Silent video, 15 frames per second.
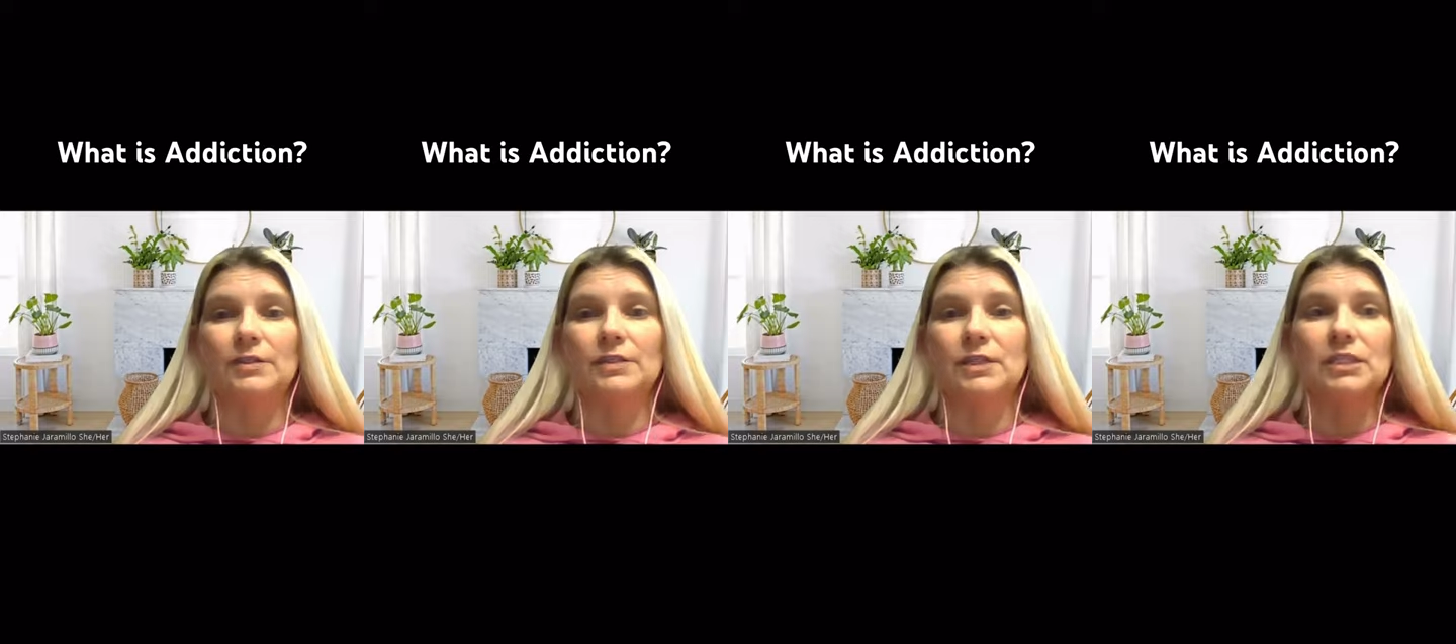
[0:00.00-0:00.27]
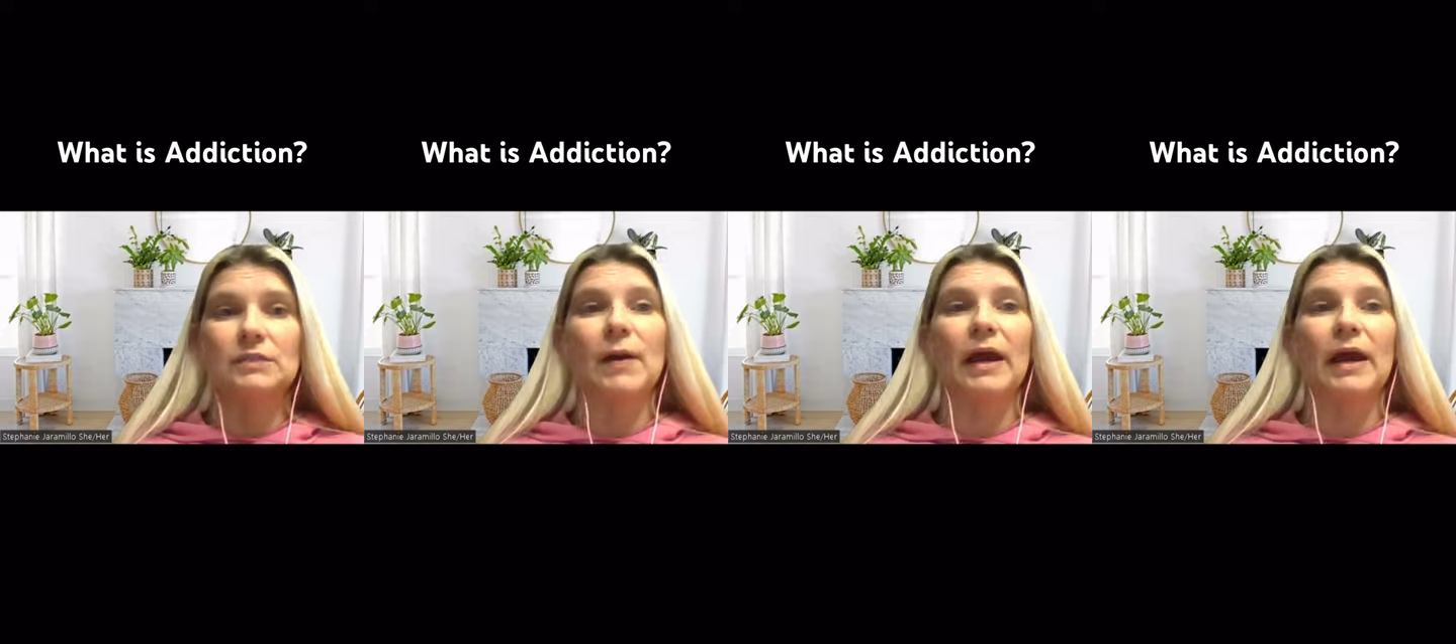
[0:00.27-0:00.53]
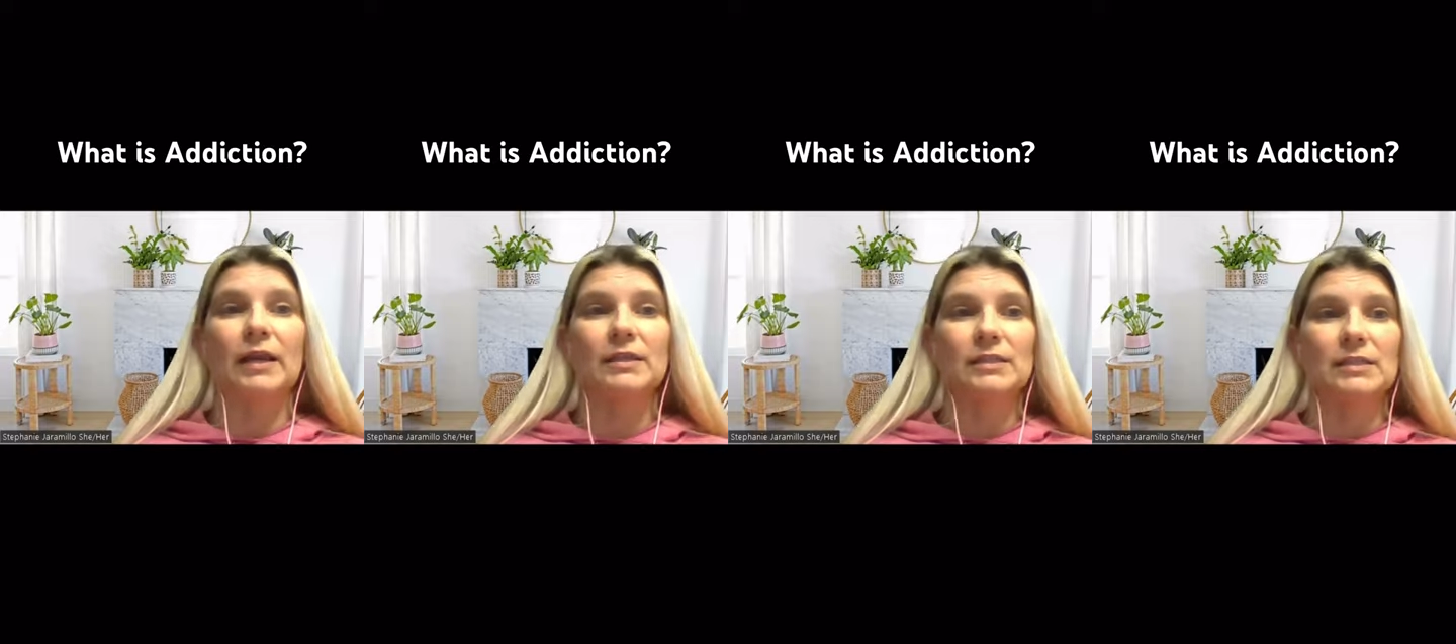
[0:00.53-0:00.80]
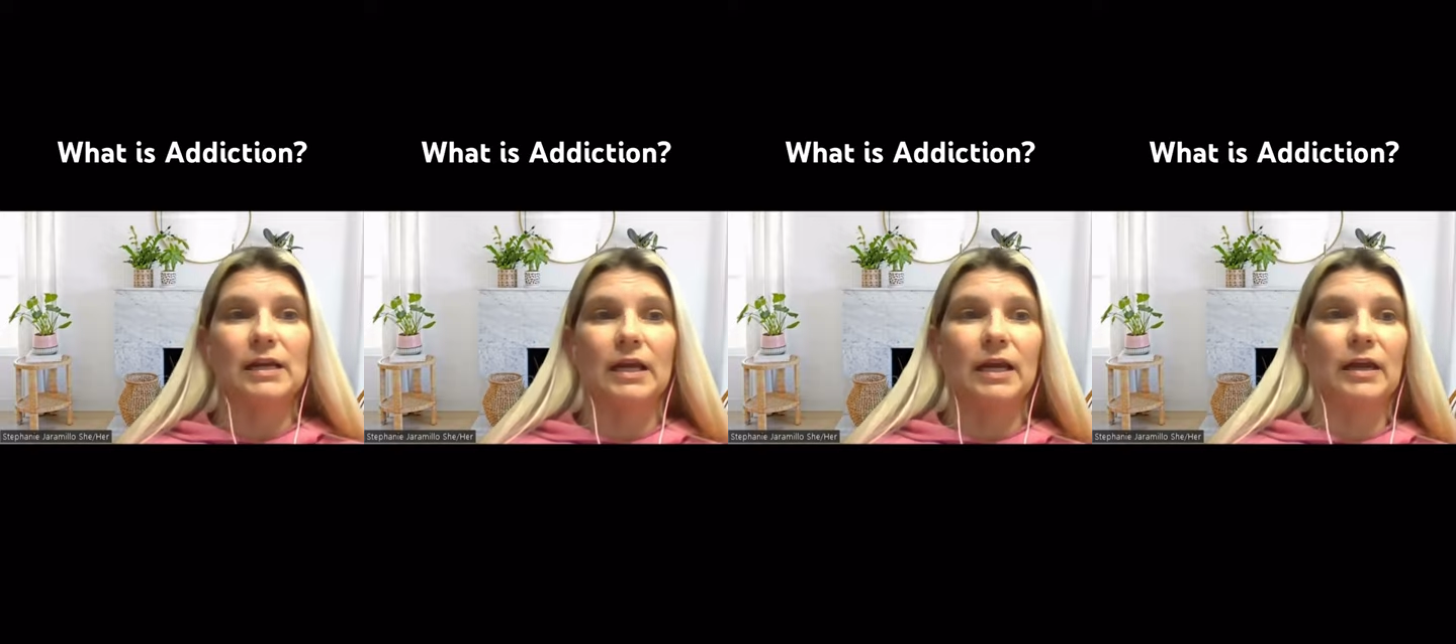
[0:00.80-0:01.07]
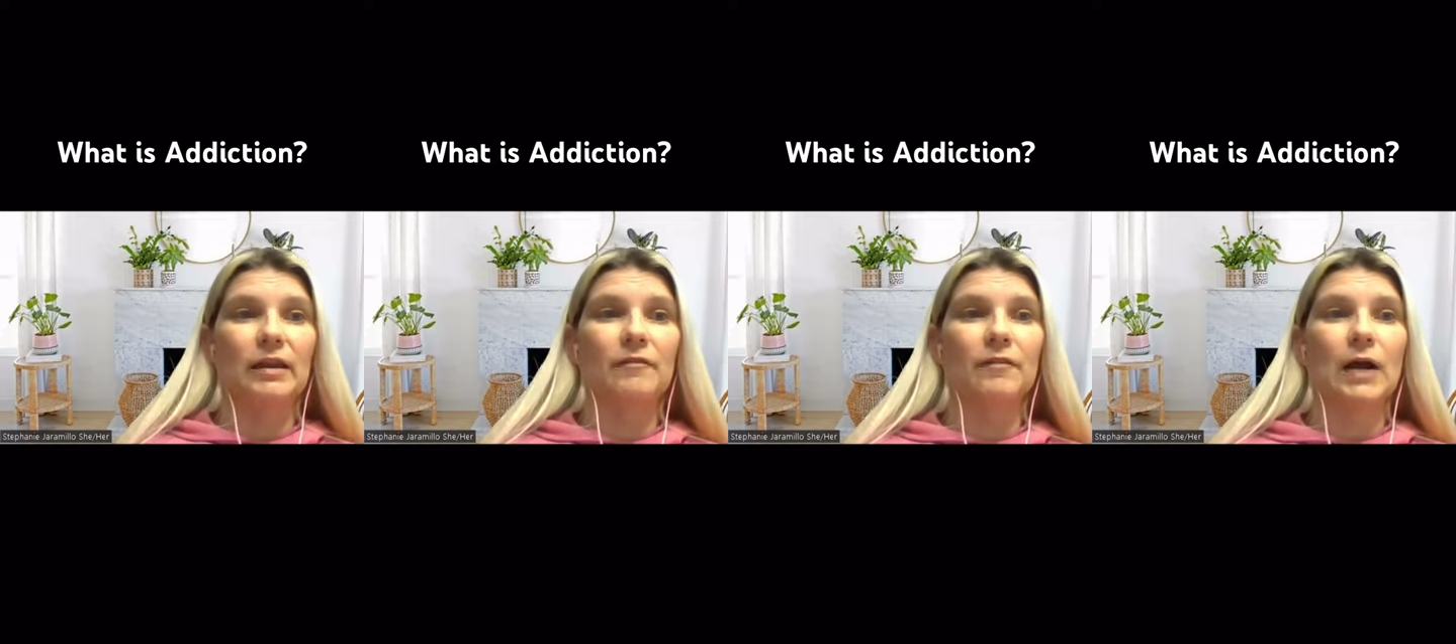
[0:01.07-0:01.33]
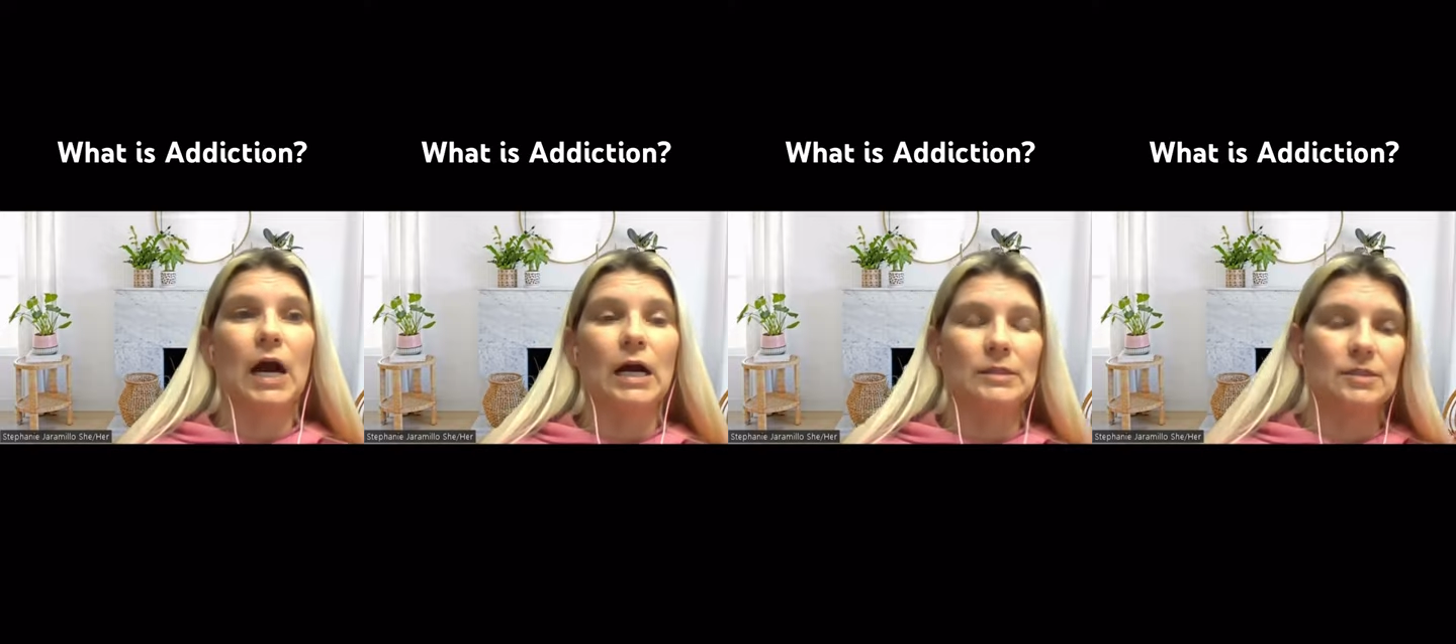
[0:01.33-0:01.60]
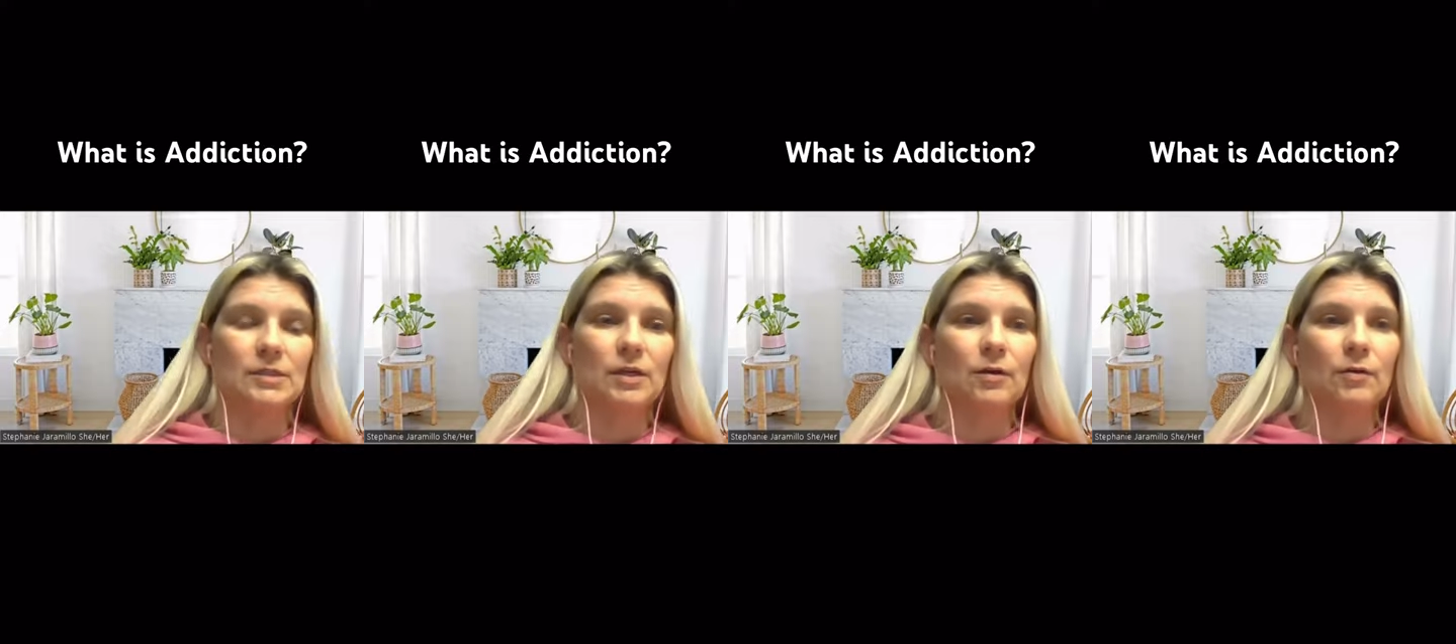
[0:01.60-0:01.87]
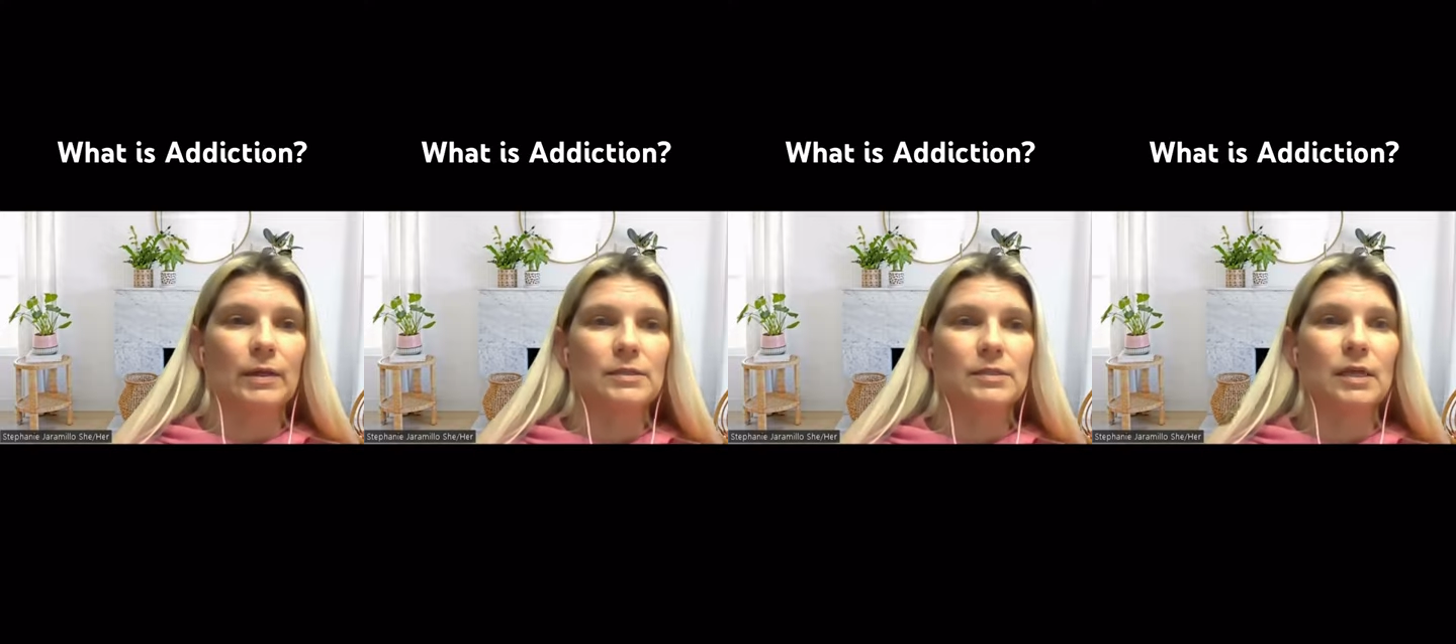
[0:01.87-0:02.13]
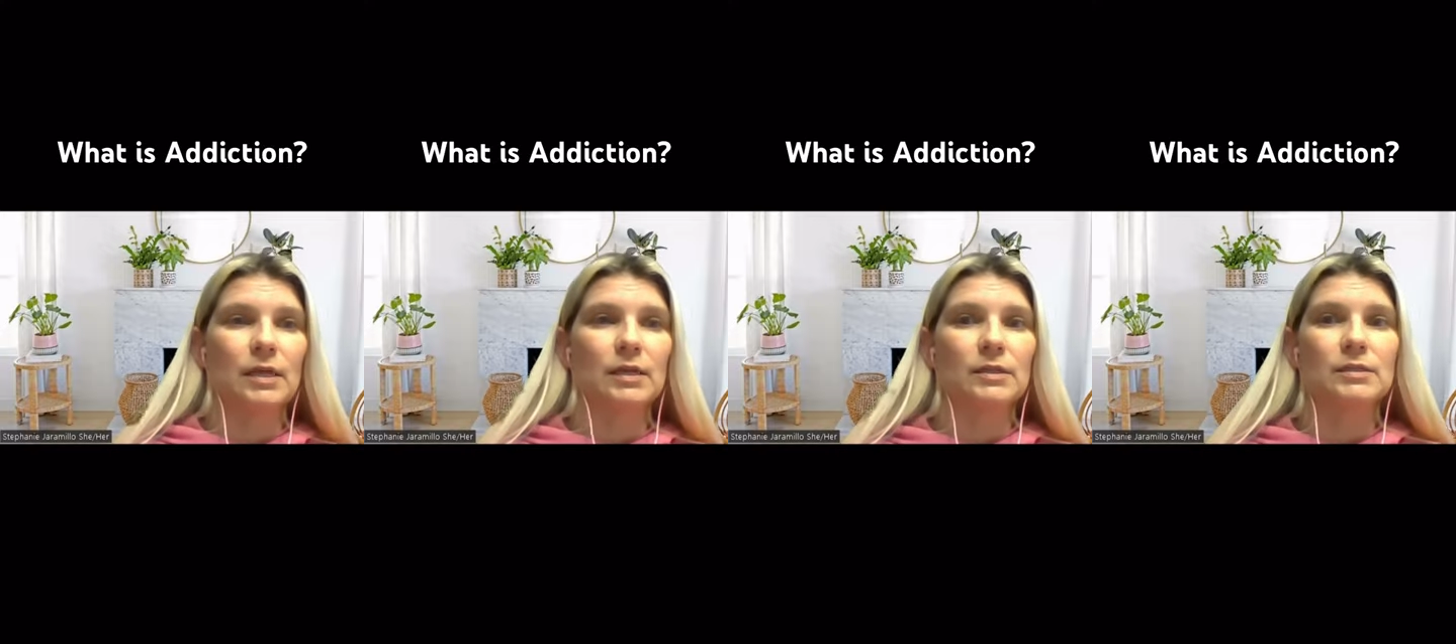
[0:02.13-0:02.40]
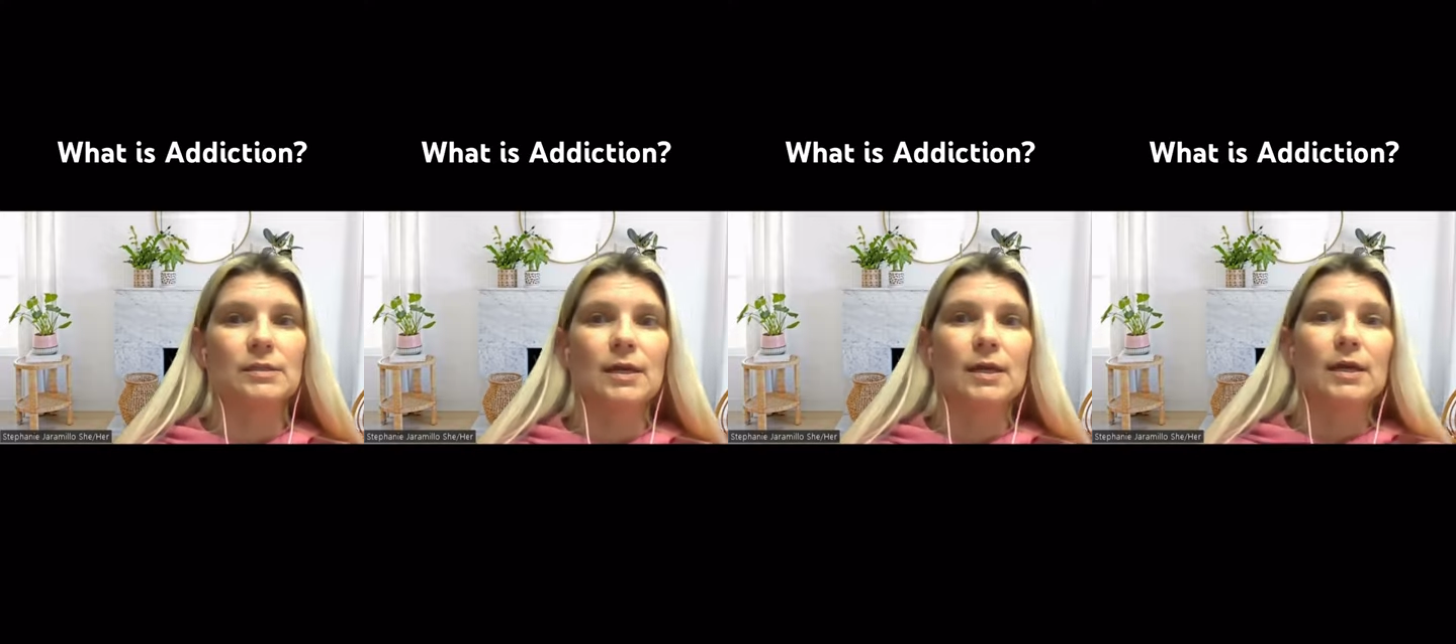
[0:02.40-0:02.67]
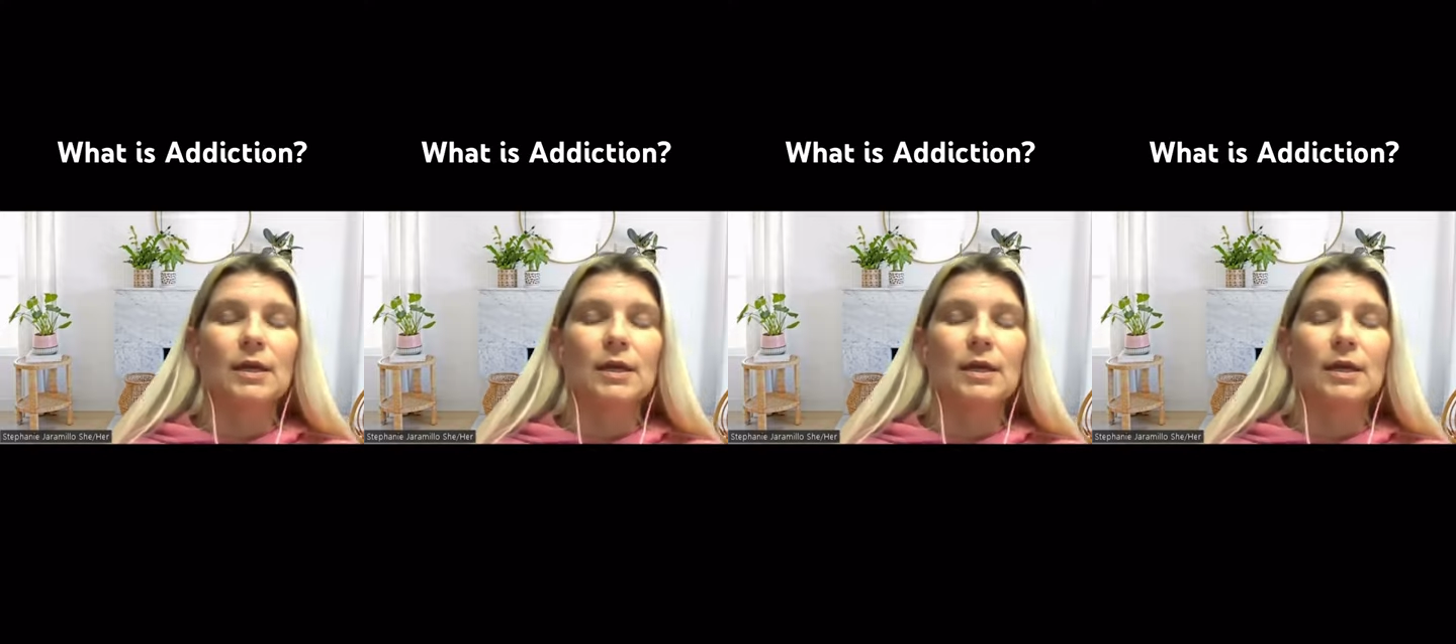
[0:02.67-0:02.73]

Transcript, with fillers: despite its negative consequences.